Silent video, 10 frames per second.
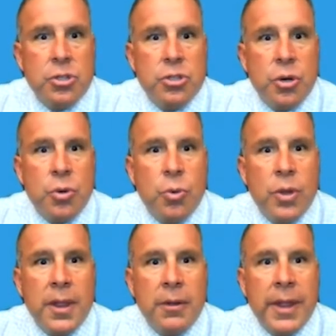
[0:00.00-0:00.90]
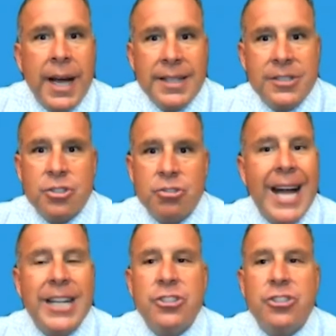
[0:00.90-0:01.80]
So that's a
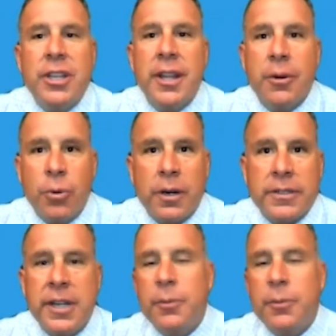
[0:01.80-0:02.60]
strategy that works.